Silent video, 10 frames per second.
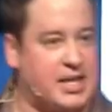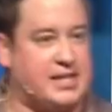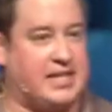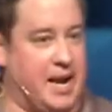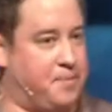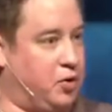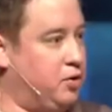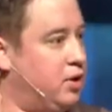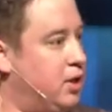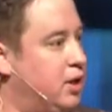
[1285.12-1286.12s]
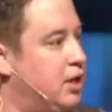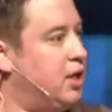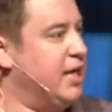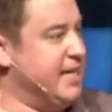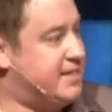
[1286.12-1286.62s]
example
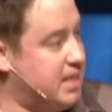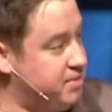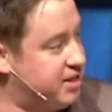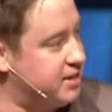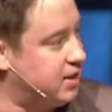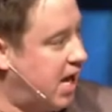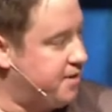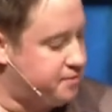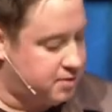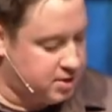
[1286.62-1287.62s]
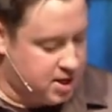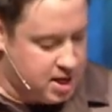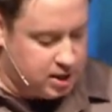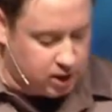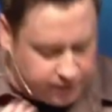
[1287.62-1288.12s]
in Timothy's life. Look